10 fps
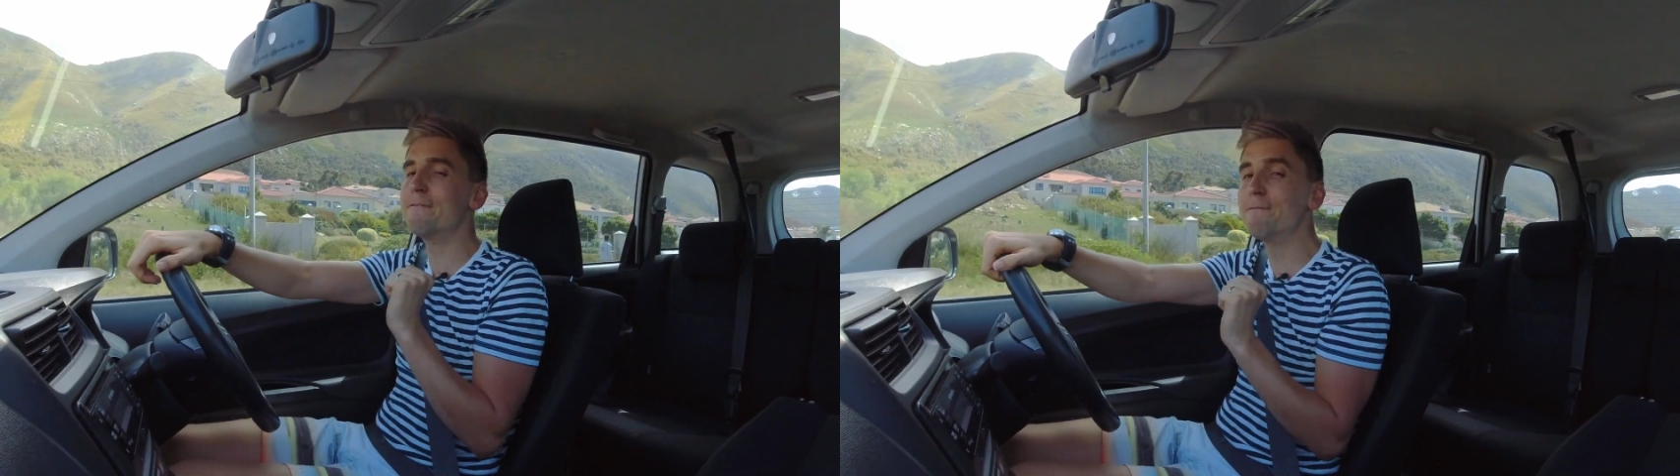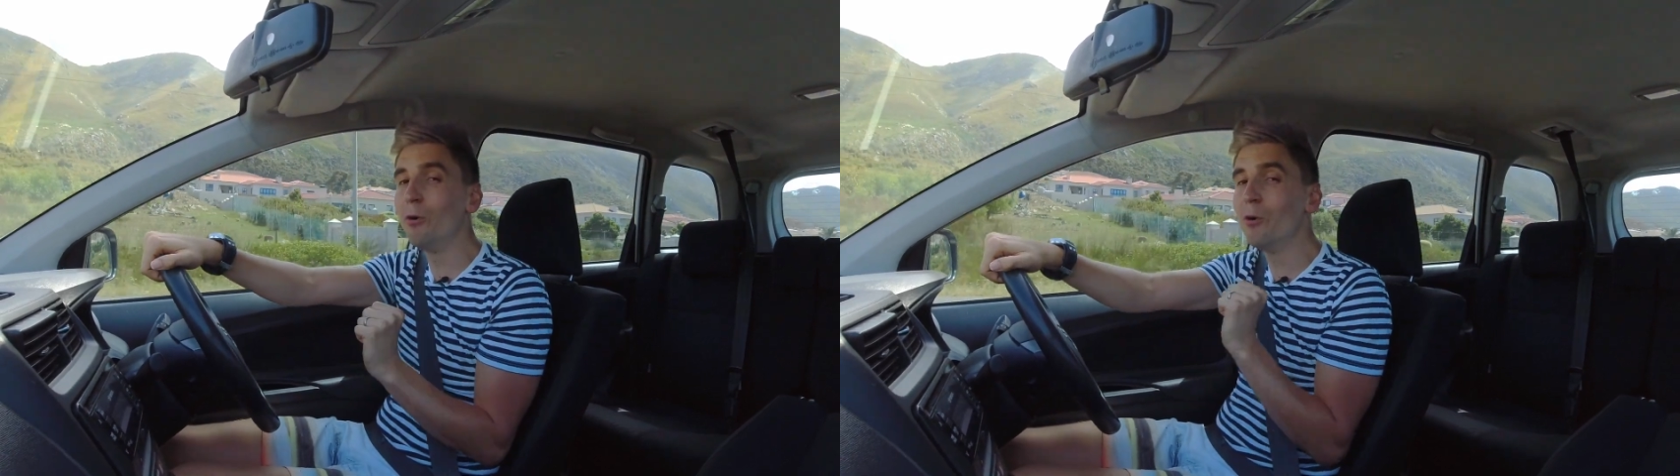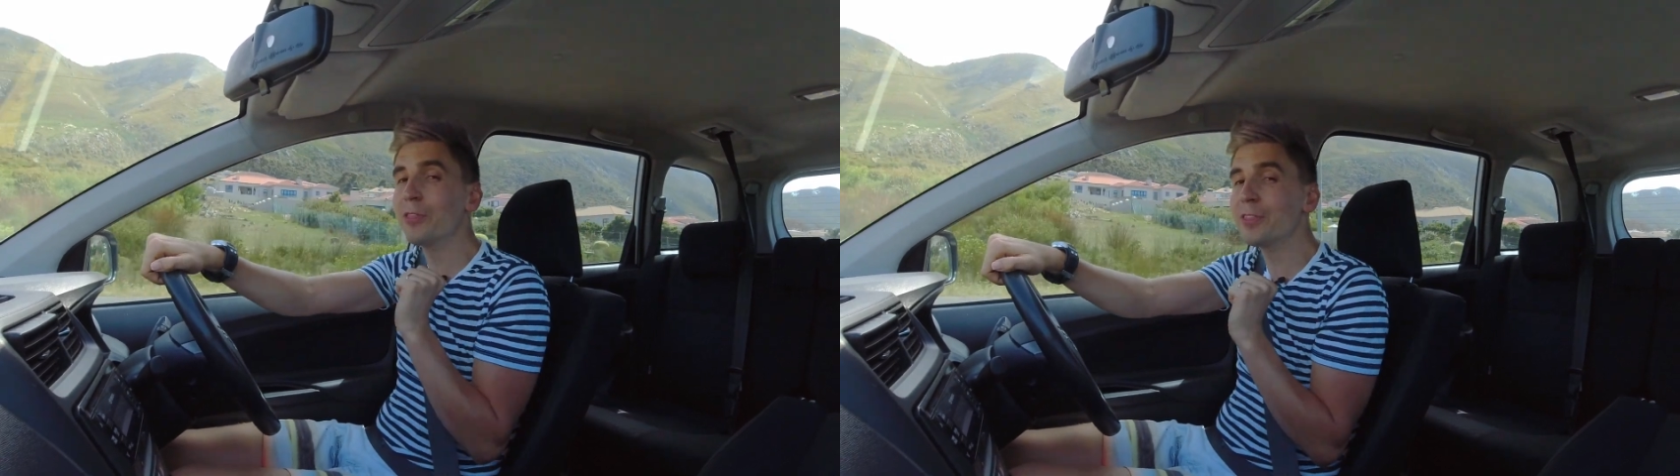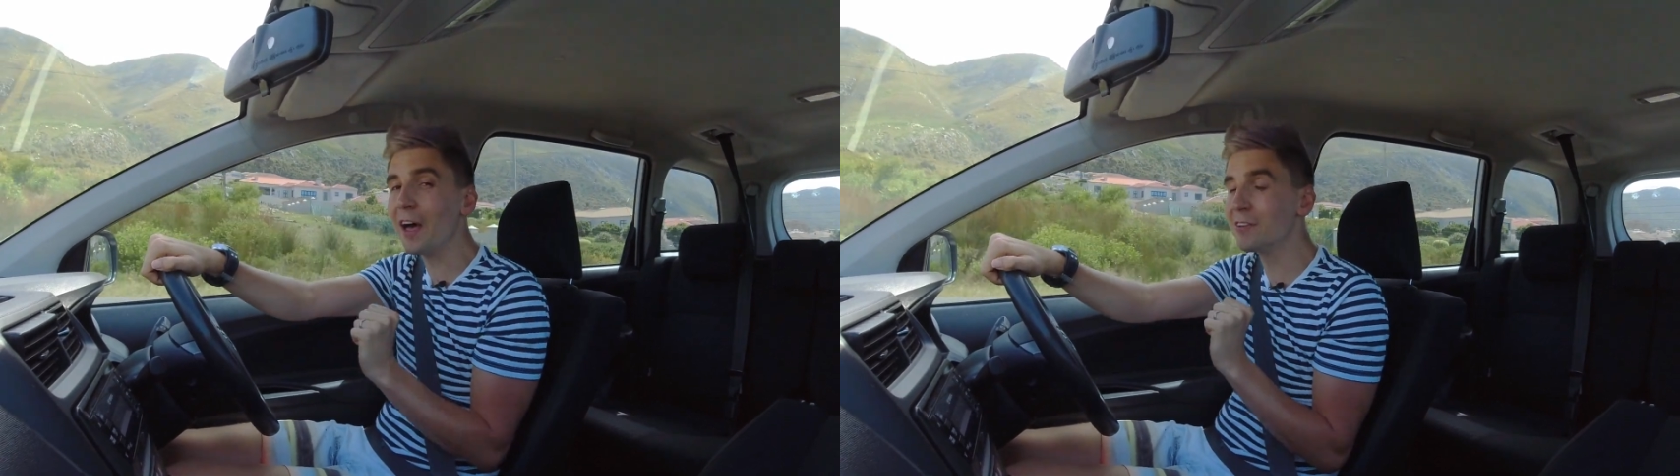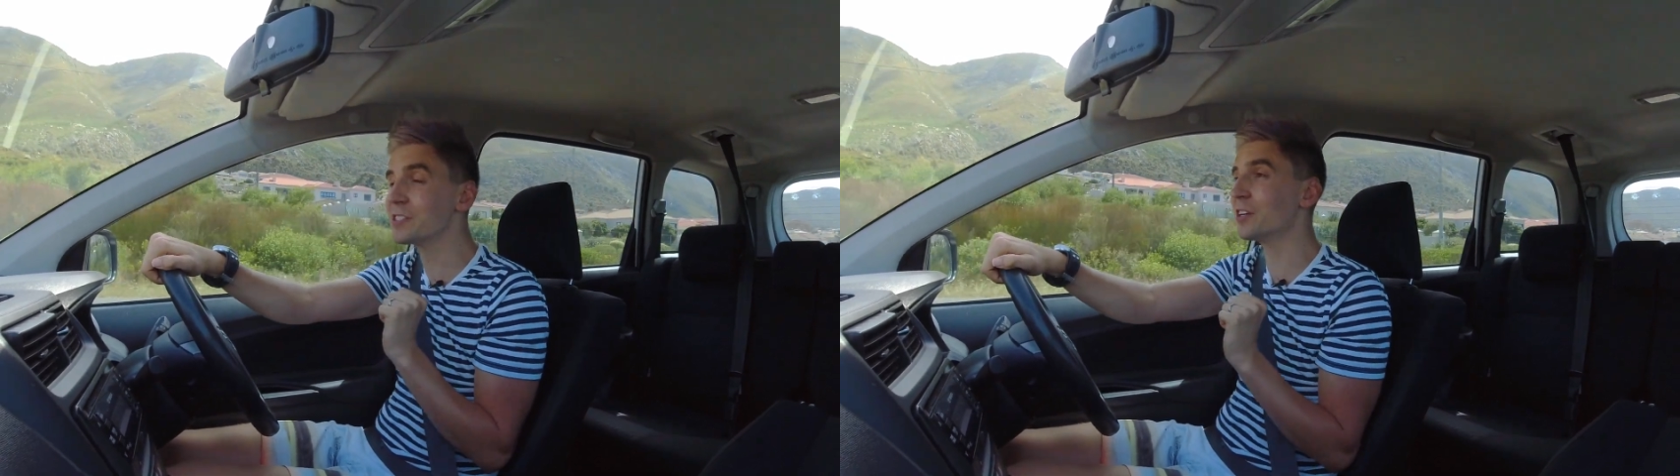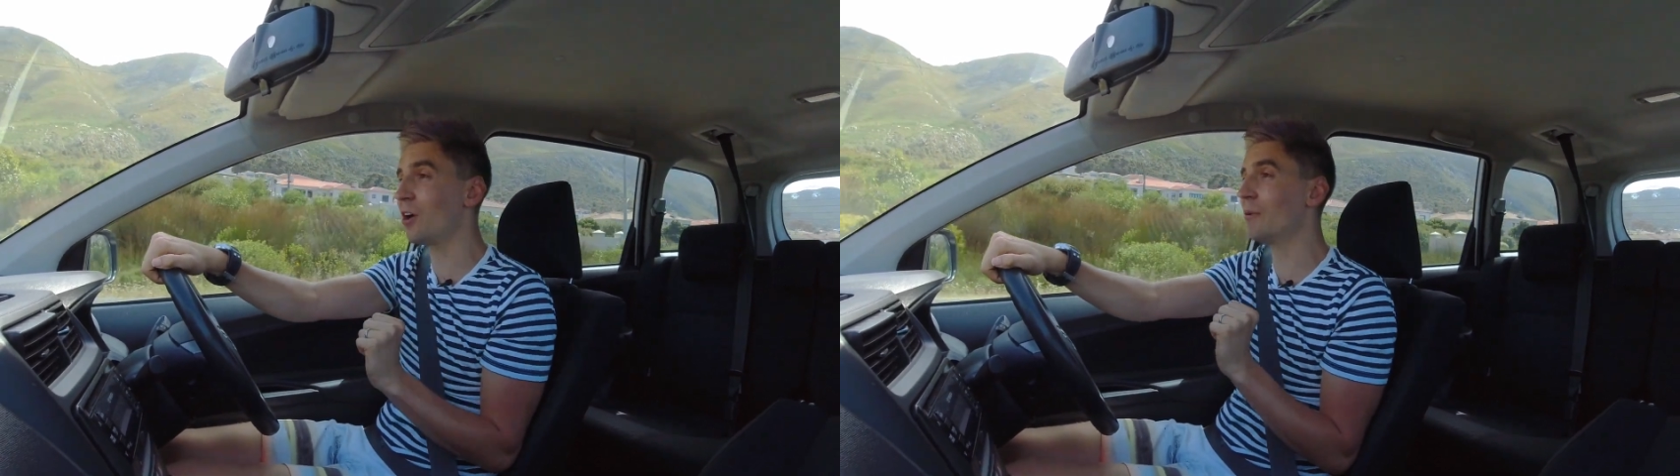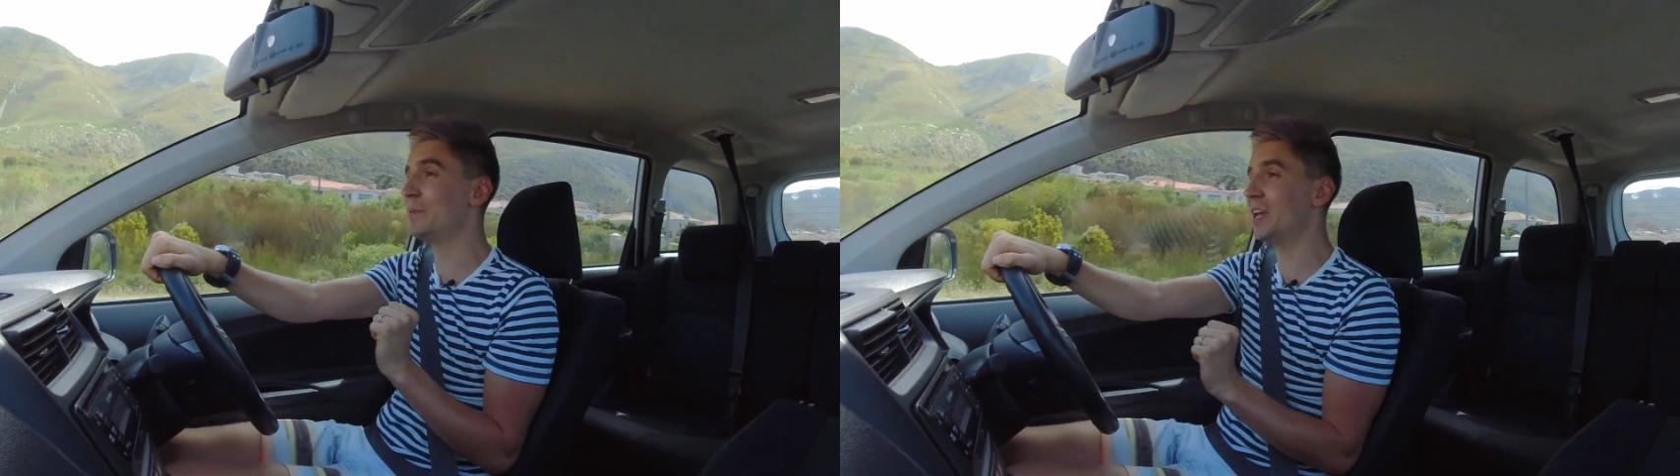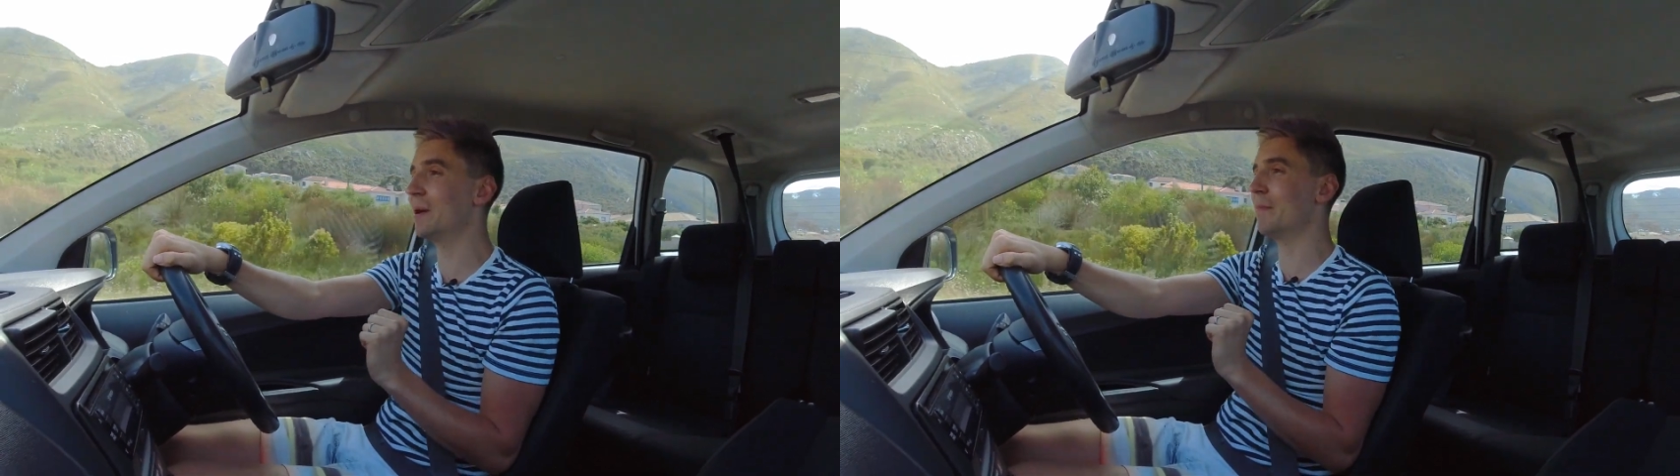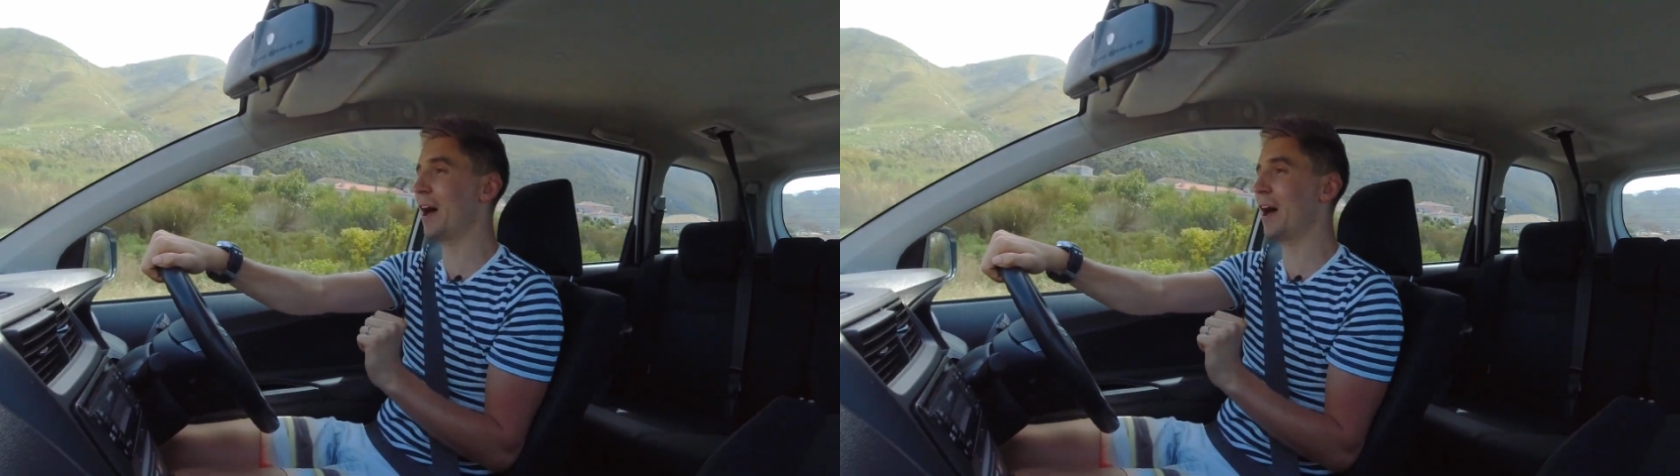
4,000 RPM